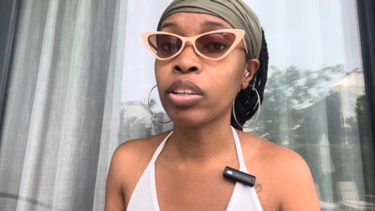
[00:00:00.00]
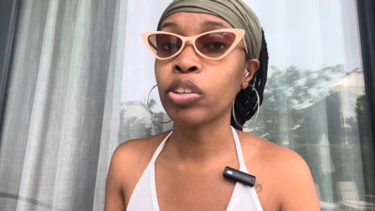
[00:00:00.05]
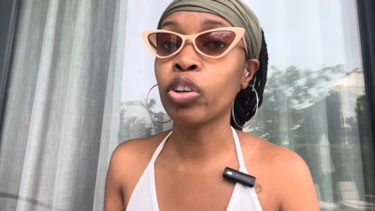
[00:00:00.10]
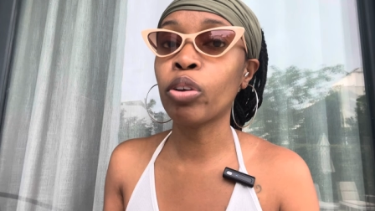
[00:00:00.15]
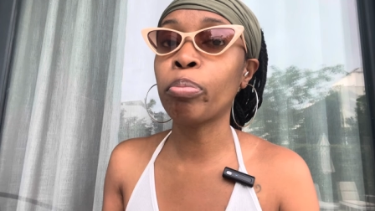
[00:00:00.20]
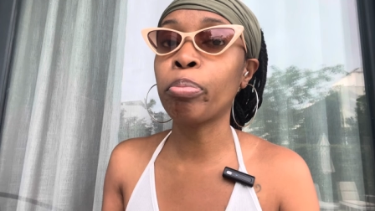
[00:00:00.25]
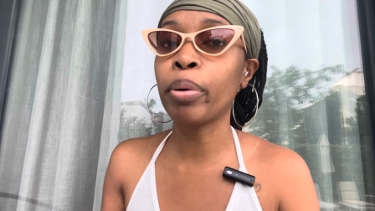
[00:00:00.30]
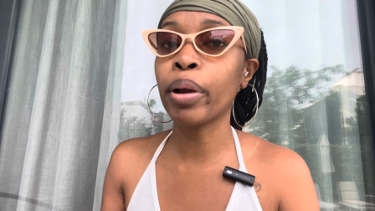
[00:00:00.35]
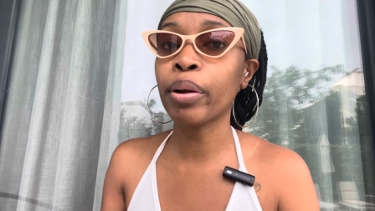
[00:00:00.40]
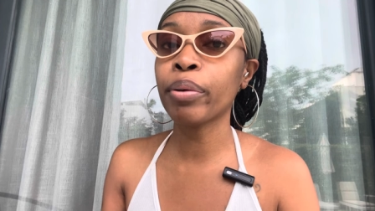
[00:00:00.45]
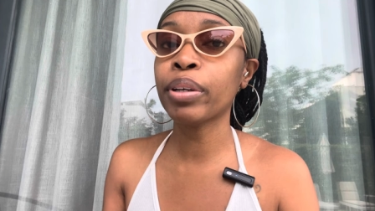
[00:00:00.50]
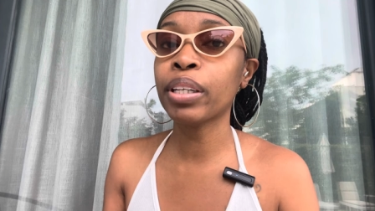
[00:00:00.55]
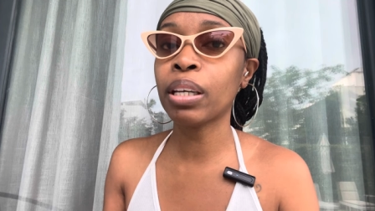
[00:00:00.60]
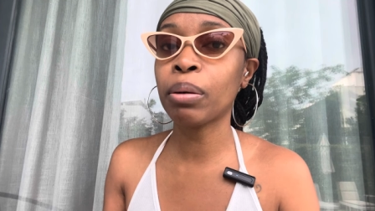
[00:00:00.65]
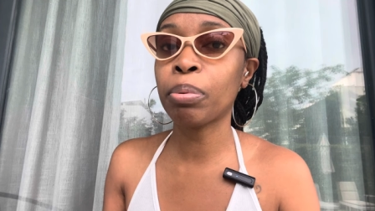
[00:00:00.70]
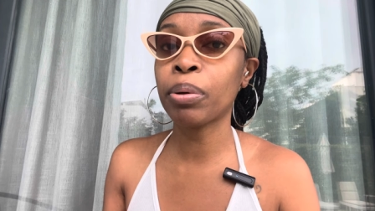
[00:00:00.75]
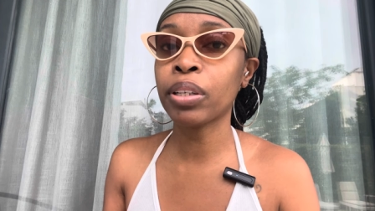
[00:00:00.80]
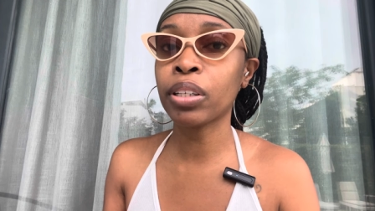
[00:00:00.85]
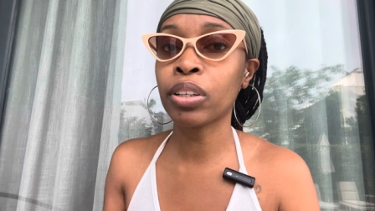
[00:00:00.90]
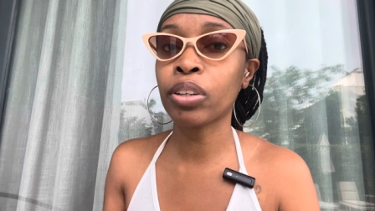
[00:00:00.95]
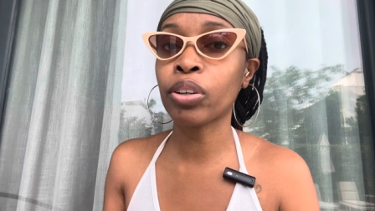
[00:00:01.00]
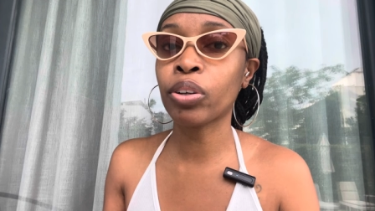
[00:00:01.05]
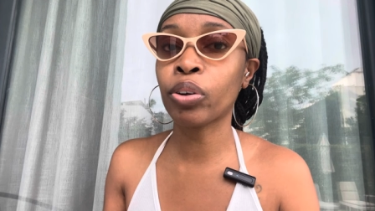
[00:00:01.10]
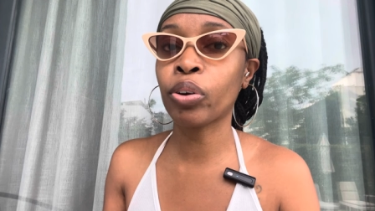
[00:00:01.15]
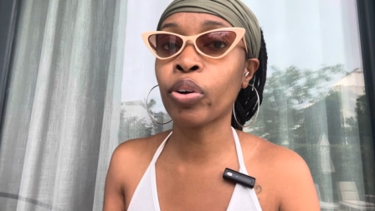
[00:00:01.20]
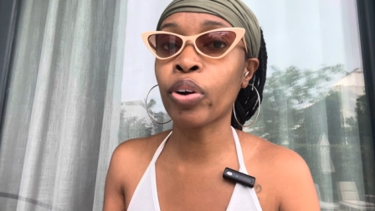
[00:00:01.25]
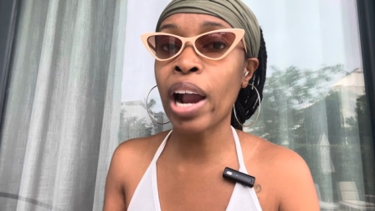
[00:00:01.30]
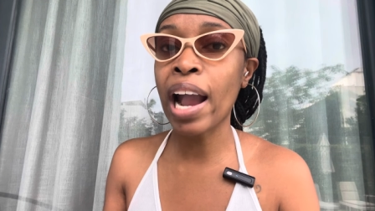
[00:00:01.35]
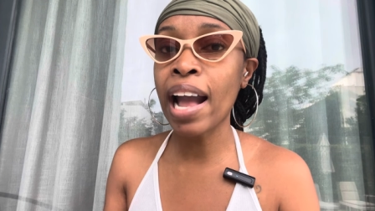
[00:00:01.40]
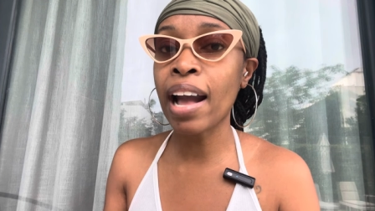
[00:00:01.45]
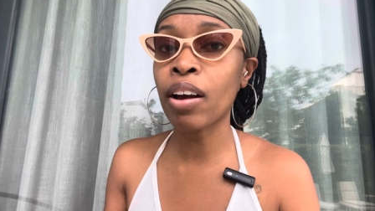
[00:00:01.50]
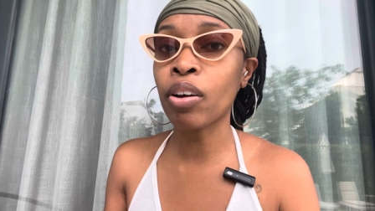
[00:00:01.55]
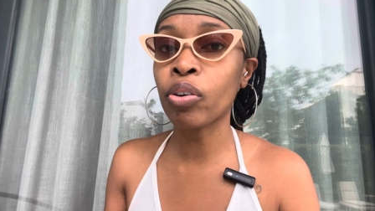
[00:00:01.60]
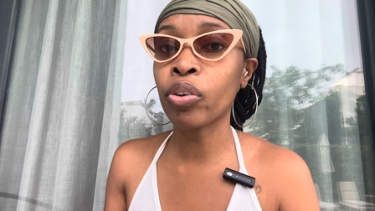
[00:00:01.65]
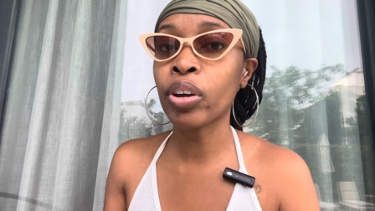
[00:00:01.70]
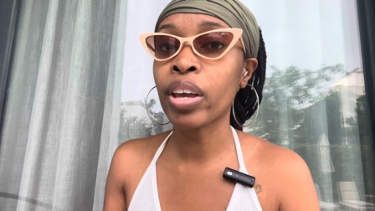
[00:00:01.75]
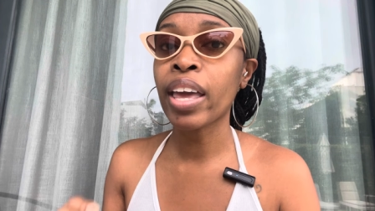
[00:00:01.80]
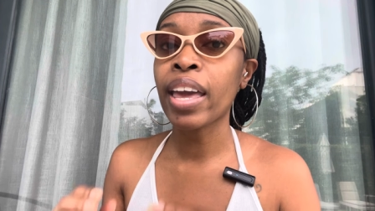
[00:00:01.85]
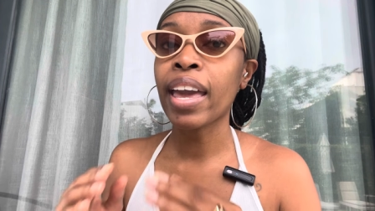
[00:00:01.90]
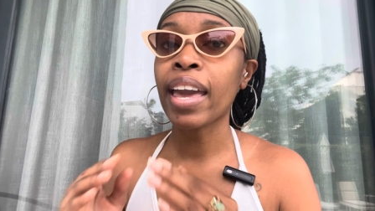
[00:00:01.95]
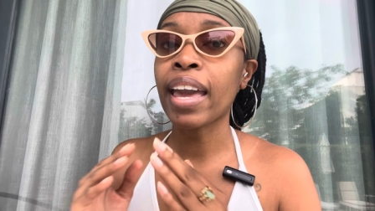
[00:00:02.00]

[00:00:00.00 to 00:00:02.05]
You're buried up under the ground.